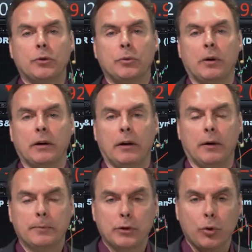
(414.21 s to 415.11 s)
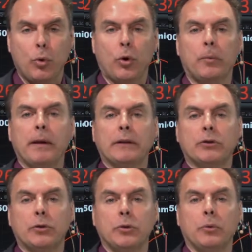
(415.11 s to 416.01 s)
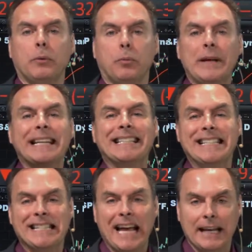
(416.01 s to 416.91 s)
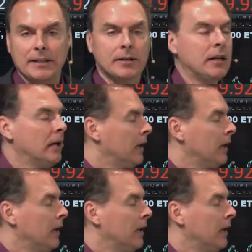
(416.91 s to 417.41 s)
to absorb and to reassess